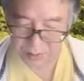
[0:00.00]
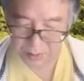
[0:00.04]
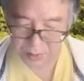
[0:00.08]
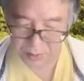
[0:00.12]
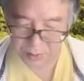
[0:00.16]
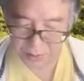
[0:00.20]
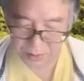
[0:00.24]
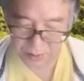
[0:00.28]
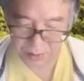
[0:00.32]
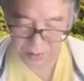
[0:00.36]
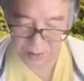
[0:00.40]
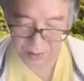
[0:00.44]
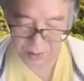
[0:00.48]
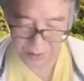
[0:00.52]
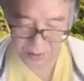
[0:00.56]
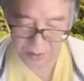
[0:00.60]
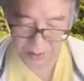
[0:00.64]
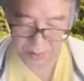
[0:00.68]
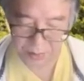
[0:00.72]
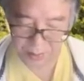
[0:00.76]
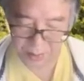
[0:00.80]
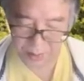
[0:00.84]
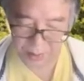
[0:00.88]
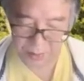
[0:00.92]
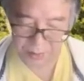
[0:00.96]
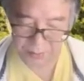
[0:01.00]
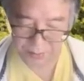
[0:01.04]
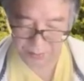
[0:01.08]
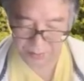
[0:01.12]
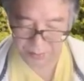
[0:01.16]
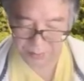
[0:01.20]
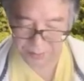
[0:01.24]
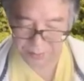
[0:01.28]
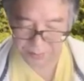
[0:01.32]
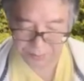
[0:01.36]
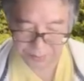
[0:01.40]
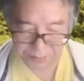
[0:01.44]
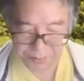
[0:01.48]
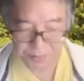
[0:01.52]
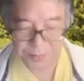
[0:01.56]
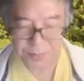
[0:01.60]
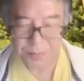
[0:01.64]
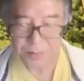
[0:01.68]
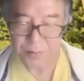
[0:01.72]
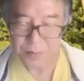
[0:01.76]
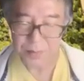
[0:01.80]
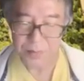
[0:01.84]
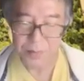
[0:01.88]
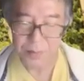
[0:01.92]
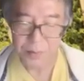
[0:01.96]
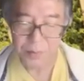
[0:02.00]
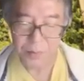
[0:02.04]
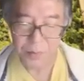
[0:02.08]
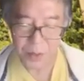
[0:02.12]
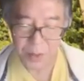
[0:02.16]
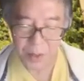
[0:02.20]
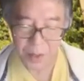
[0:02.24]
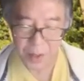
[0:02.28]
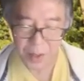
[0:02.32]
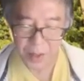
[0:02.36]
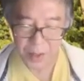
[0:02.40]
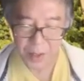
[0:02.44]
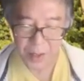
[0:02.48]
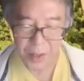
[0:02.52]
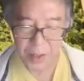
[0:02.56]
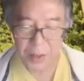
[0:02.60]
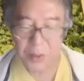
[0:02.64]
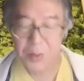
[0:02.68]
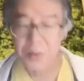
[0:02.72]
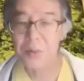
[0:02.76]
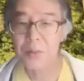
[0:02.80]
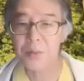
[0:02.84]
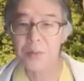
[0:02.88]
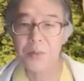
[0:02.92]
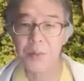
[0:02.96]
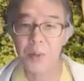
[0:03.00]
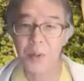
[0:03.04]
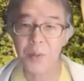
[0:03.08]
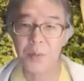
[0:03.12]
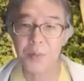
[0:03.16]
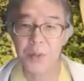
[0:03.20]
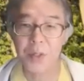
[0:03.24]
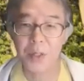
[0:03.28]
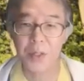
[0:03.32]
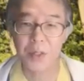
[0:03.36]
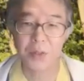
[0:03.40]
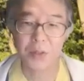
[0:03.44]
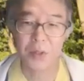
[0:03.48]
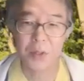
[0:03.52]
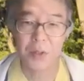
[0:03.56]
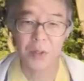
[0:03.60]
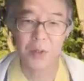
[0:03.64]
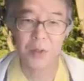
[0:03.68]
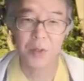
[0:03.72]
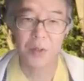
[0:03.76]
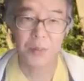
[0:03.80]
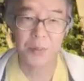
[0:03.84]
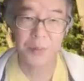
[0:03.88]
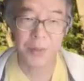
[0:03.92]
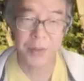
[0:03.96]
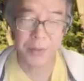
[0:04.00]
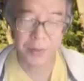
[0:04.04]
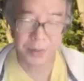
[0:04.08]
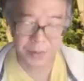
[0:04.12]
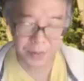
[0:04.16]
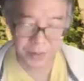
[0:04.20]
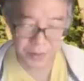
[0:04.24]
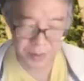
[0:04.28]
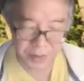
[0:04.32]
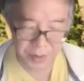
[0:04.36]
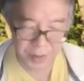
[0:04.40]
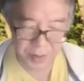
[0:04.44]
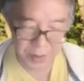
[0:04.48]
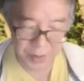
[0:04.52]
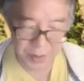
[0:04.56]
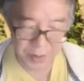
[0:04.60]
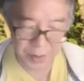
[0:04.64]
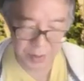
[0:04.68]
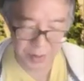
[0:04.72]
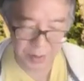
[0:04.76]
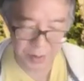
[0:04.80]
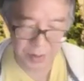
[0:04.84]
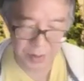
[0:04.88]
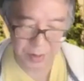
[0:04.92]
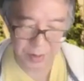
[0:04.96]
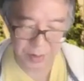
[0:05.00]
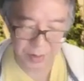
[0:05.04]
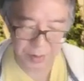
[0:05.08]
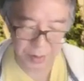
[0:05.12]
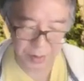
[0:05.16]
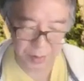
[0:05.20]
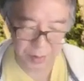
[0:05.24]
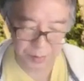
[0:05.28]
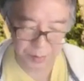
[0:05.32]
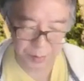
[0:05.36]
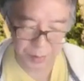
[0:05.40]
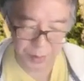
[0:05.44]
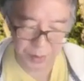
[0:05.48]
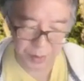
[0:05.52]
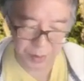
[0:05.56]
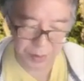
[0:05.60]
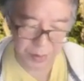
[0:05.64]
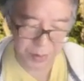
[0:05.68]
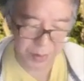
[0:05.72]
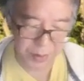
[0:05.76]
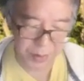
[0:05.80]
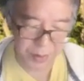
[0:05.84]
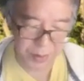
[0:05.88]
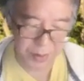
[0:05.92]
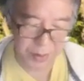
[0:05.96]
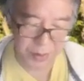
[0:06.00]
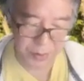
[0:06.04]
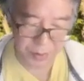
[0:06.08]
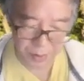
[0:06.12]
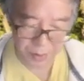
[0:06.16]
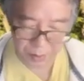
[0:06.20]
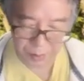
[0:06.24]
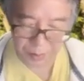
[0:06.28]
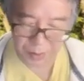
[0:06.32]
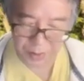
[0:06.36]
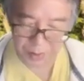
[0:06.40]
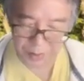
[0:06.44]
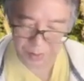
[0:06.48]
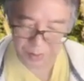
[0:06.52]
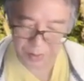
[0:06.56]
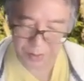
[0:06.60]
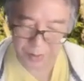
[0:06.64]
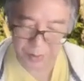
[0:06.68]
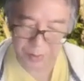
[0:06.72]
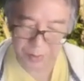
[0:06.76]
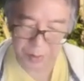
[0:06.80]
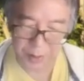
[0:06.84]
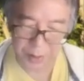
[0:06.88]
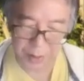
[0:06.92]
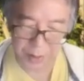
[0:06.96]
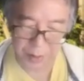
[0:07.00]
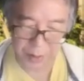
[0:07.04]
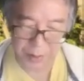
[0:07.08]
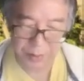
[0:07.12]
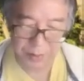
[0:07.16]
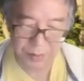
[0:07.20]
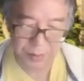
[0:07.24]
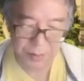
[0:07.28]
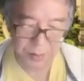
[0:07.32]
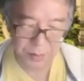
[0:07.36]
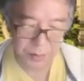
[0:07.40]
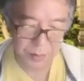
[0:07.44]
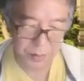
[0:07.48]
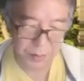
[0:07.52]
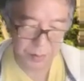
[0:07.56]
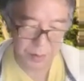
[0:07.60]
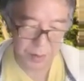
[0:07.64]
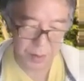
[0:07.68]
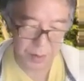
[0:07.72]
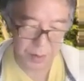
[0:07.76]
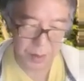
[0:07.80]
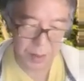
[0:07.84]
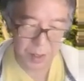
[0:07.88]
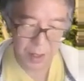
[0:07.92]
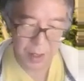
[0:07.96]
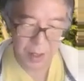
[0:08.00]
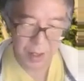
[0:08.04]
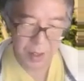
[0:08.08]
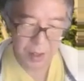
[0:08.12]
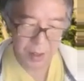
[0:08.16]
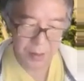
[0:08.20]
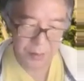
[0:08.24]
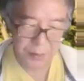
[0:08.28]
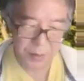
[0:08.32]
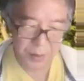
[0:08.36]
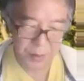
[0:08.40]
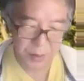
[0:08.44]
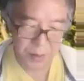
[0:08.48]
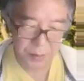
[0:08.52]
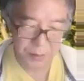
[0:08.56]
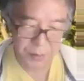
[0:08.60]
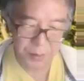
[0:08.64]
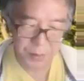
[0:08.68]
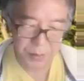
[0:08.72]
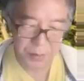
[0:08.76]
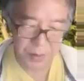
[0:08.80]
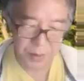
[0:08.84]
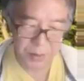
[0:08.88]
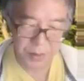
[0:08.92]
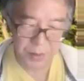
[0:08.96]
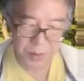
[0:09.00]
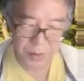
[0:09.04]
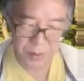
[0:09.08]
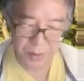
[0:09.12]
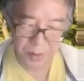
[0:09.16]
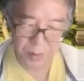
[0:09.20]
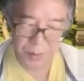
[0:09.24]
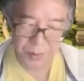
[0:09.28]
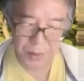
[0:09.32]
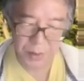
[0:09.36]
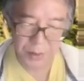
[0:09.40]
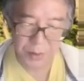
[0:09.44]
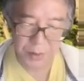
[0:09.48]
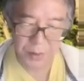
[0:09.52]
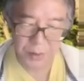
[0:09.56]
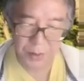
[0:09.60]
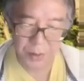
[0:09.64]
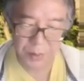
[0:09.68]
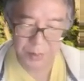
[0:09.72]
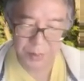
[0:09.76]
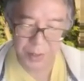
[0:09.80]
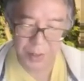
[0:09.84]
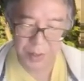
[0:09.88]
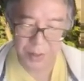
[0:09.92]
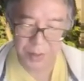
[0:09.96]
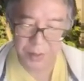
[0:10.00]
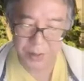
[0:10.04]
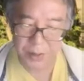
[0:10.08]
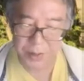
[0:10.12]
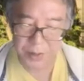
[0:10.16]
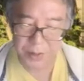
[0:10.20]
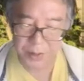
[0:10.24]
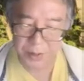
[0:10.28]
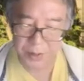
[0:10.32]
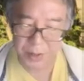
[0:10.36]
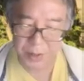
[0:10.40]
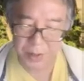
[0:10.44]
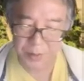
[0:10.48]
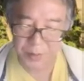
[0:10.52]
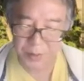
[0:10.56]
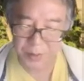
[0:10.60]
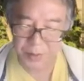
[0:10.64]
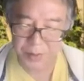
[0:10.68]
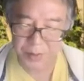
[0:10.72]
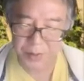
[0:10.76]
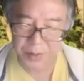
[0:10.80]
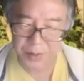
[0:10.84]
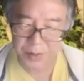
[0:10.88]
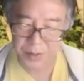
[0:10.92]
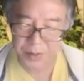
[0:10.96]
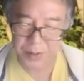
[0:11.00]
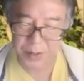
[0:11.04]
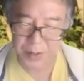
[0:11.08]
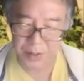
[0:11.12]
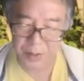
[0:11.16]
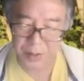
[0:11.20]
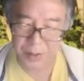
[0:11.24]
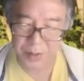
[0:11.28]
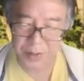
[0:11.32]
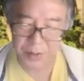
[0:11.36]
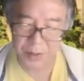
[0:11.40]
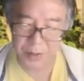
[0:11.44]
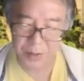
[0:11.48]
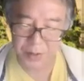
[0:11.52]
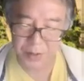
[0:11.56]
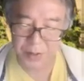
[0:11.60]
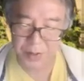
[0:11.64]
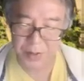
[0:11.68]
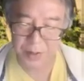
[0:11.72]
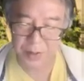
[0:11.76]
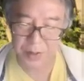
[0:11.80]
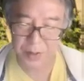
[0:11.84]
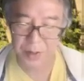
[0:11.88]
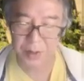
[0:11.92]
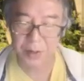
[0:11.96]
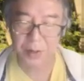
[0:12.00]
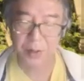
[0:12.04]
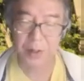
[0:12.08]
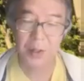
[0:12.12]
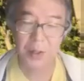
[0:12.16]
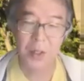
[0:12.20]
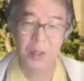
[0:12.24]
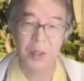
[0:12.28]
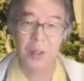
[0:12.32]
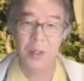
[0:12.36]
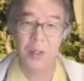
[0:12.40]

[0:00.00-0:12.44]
conjugates of alpha. And from this, you immediately see that you can compute the determinant of A. Okay, if you compute the determinant of A, it's the same as this, and it's just a